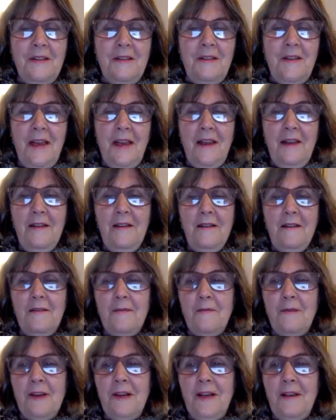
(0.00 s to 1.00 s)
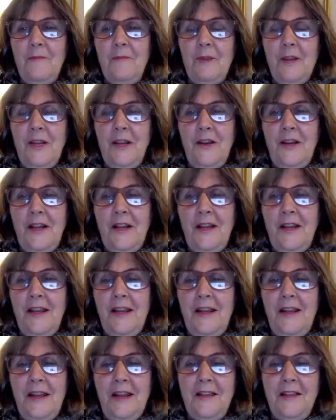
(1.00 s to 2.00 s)
that we're going to bring on
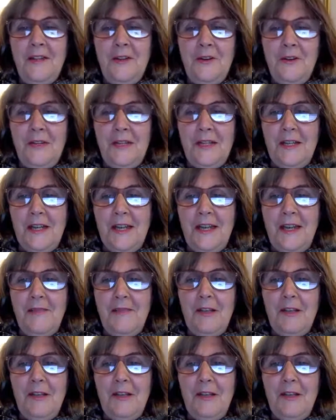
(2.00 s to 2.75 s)
Ed Esko today,